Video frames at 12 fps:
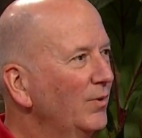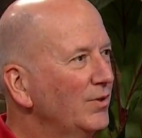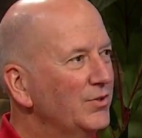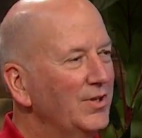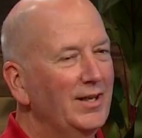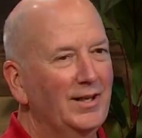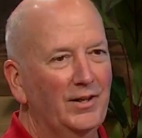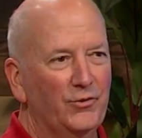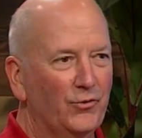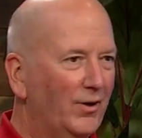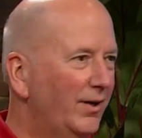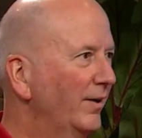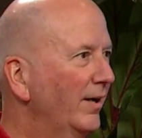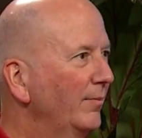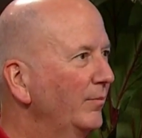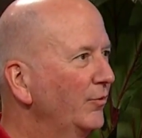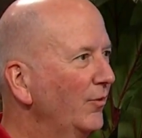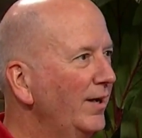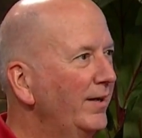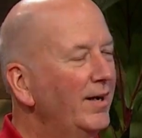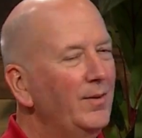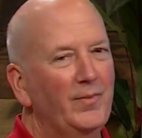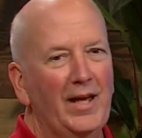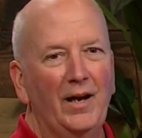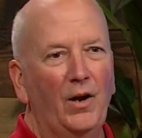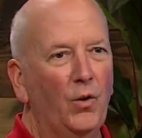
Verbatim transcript: We're saying trade up. Trade up that